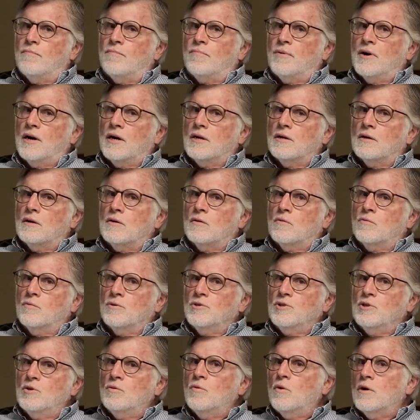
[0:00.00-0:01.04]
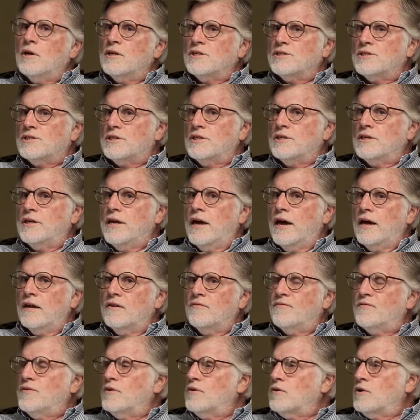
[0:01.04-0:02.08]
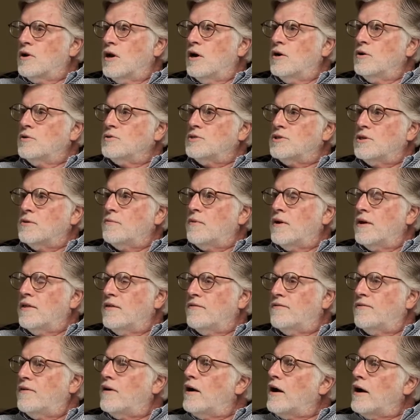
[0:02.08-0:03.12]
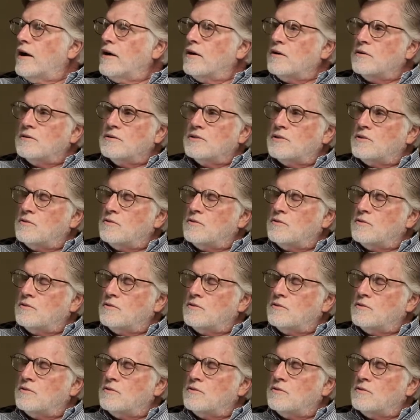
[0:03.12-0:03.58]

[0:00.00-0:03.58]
But when you want to sit down and feel cozy by the fire